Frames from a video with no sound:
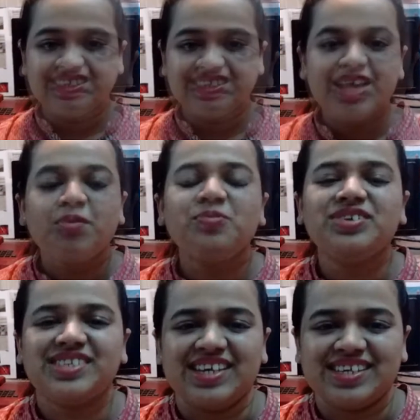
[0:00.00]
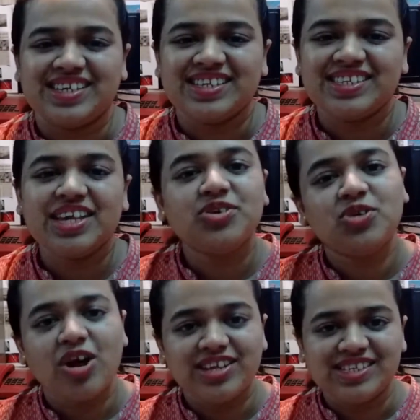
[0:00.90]
Number 6,
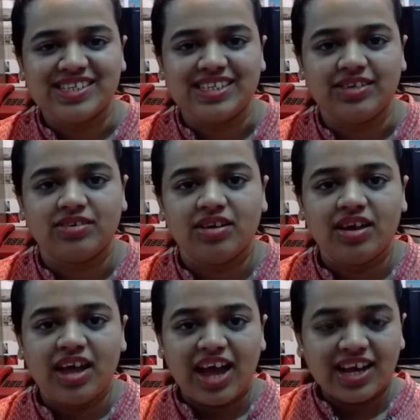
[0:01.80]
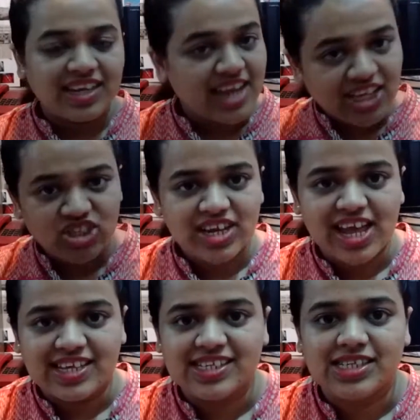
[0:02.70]
Synchronicity. Connection
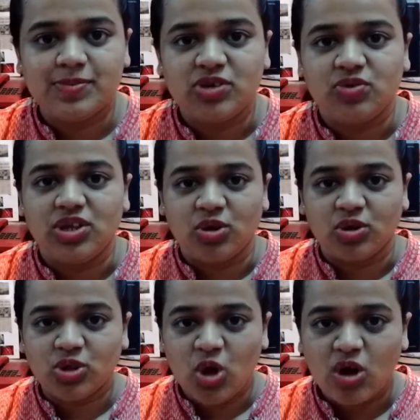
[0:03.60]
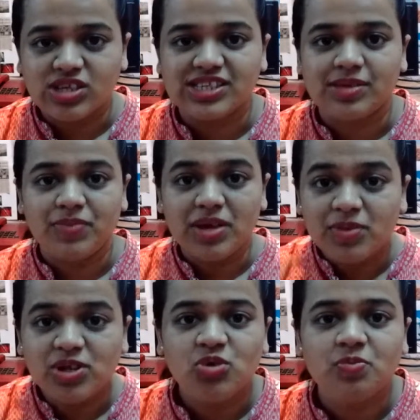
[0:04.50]
exists between your thoughts, the
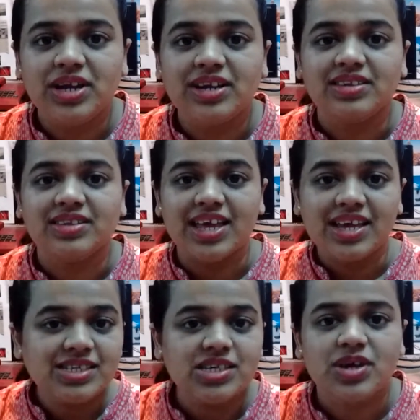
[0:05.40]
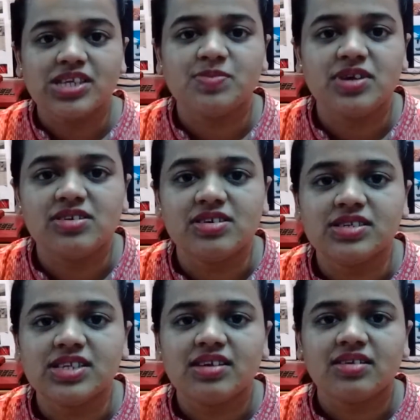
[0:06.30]
people you meet, the things you experience.
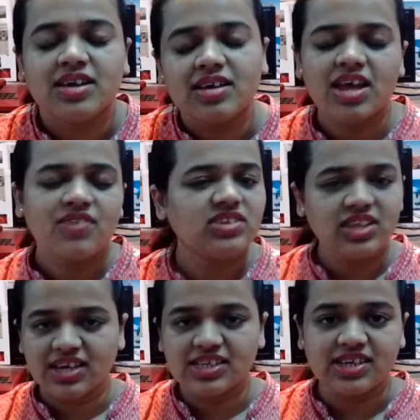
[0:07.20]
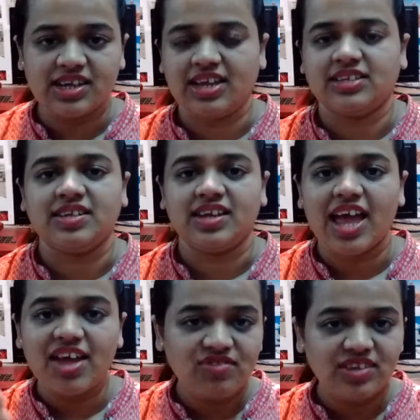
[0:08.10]
Everything is connected,
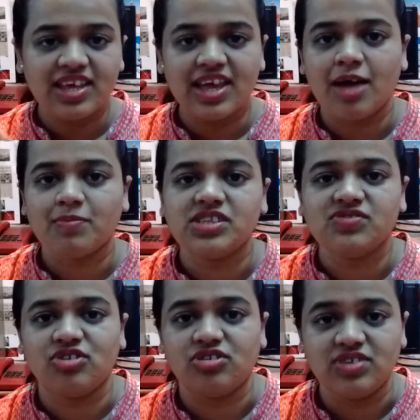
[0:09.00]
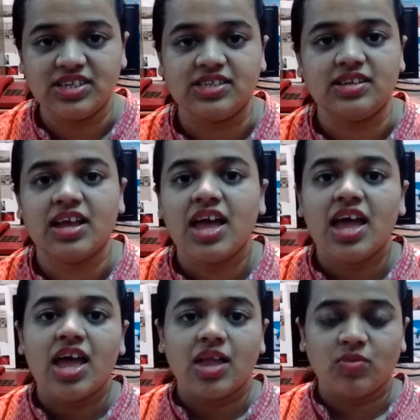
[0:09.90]
everything happens for a reason.
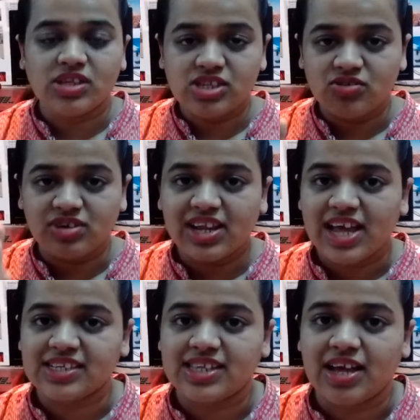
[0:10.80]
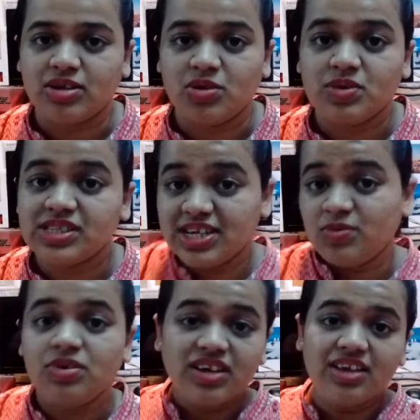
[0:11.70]
Once you realize that, you will see it
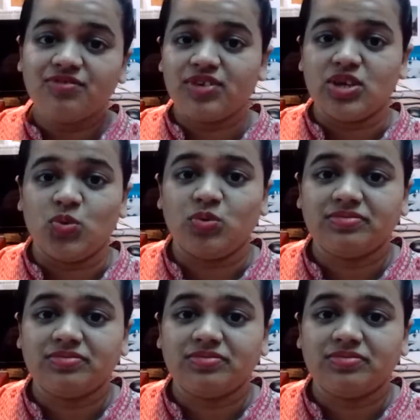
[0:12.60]
working for you.